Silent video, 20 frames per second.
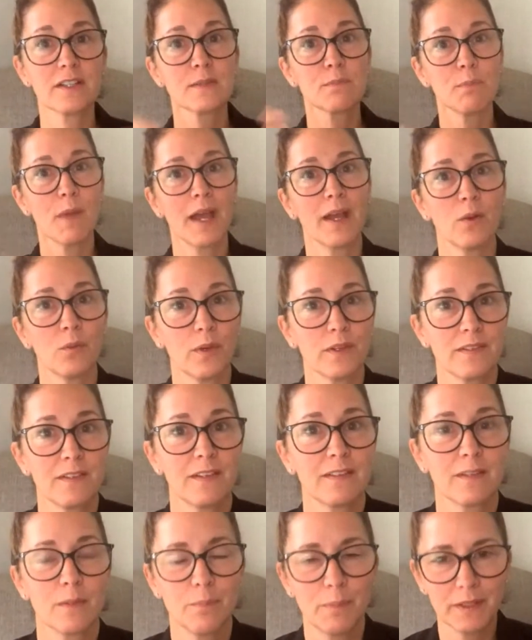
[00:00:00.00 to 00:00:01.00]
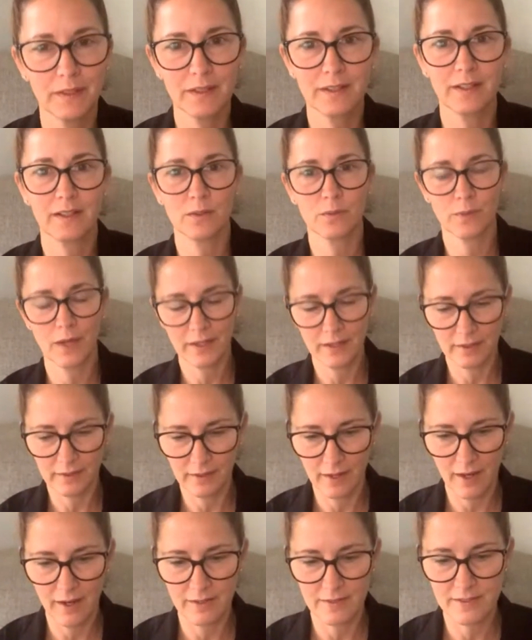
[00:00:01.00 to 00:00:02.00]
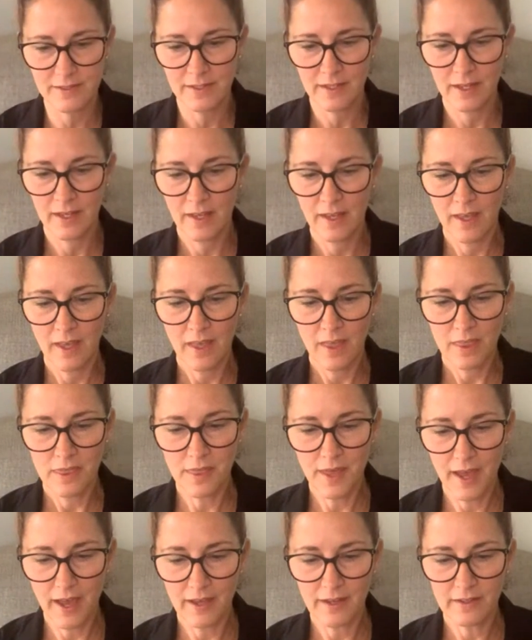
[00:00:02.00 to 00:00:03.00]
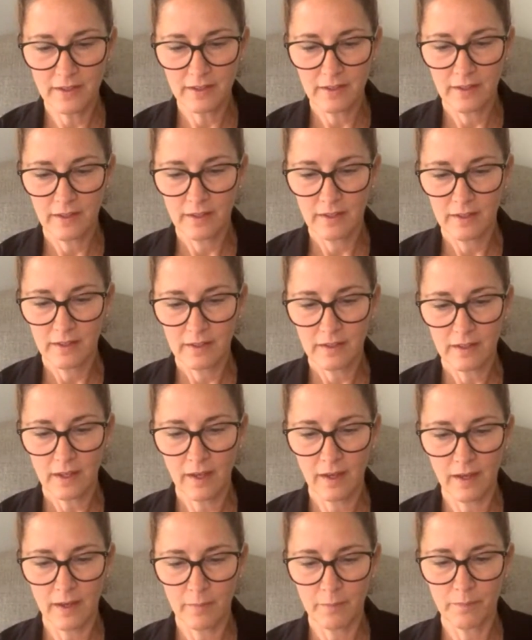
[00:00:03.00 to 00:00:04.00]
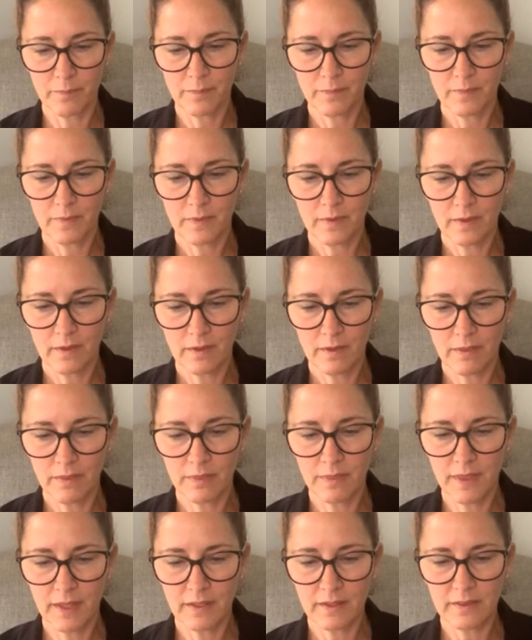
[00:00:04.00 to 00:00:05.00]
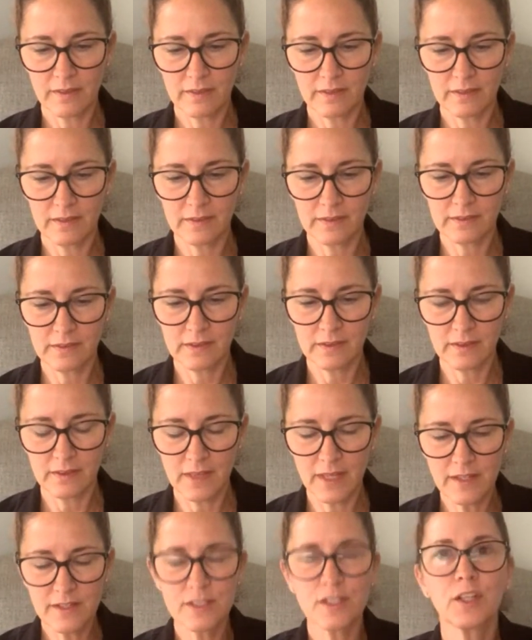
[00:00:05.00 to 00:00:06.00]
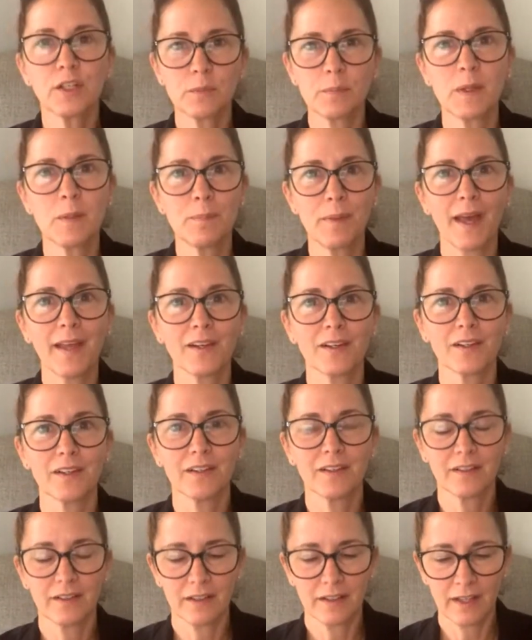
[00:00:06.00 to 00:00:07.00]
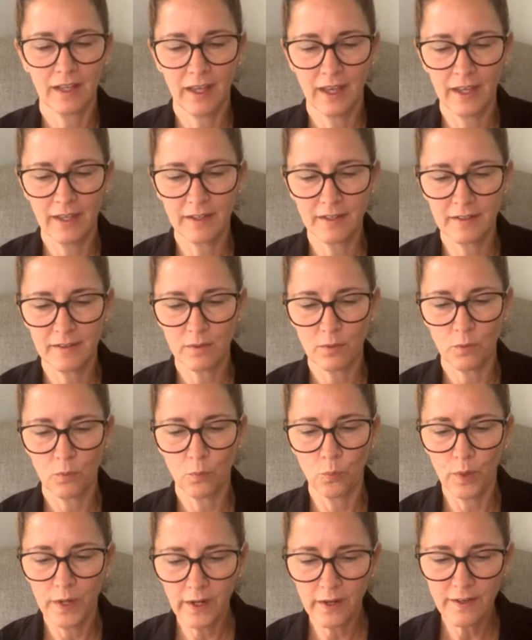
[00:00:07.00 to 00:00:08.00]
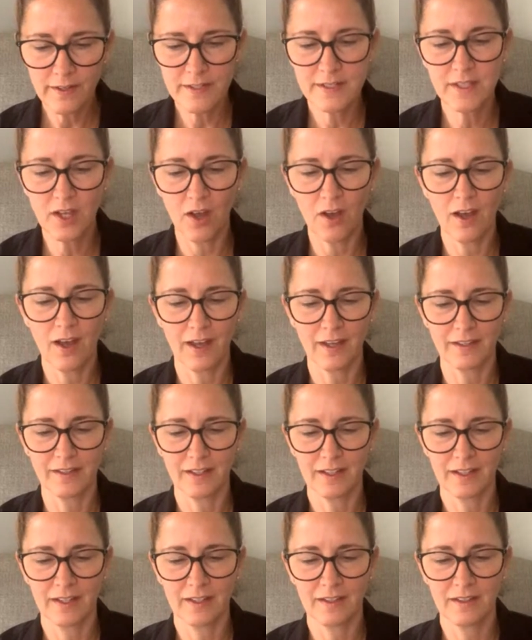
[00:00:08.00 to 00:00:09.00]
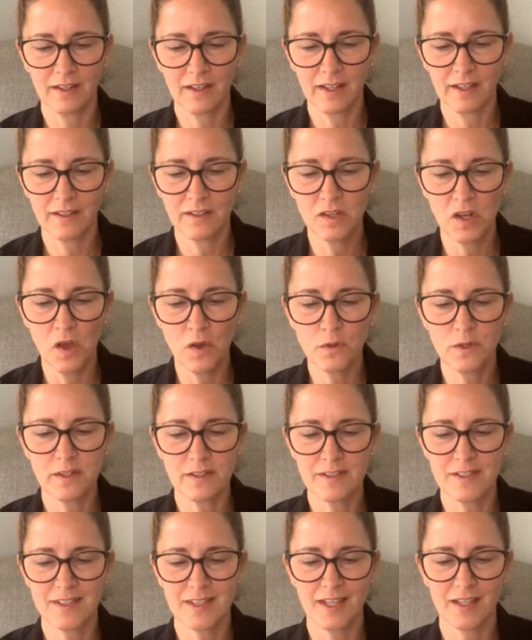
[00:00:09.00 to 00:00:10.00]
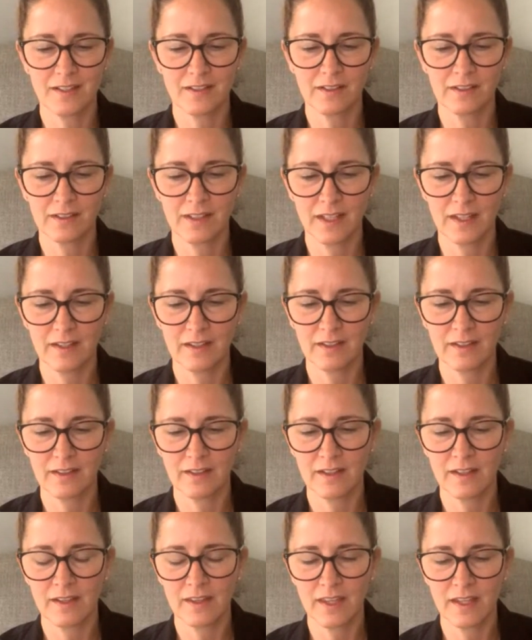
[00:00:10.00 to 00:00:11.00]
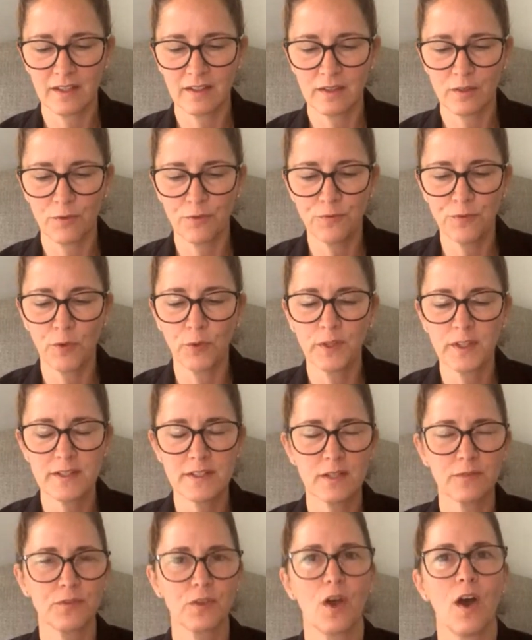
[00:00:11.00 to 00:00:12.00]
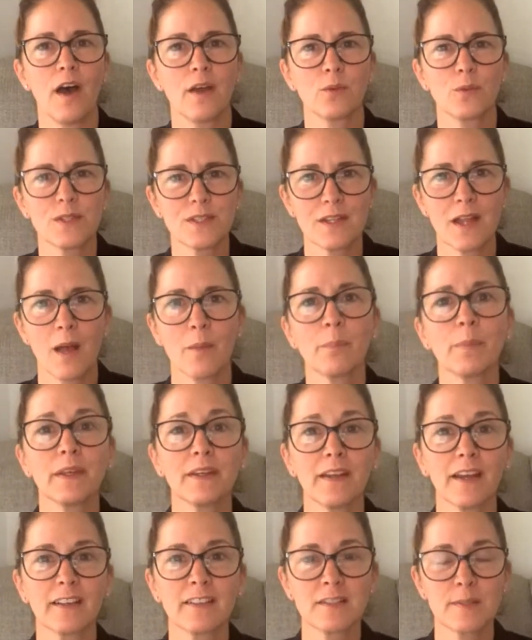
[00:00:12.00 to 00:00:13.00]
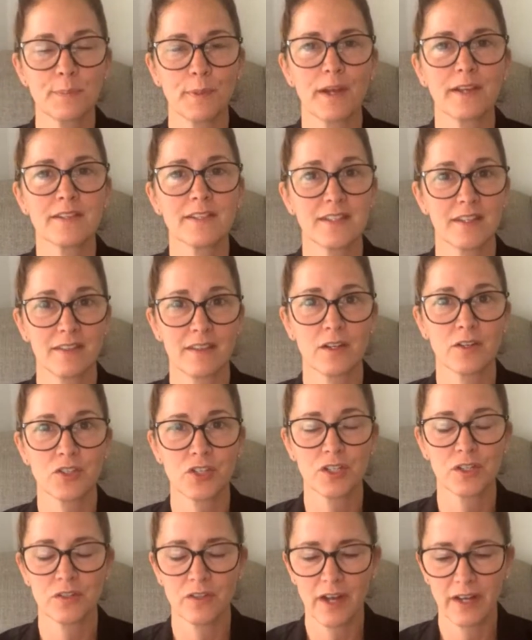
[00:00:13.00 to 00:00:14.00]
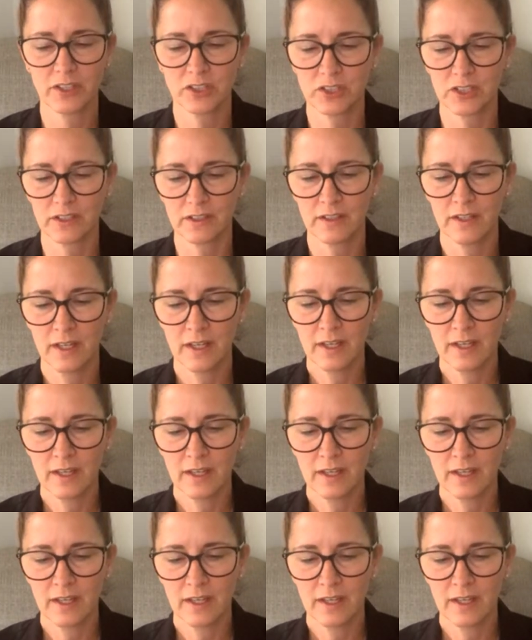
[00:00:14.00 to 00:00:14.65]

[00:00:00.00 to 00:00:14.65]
His might was his ability to recognize that um, that things could be better. And where is God? And and notice that that that the fullness of God was not being expressed in their generation.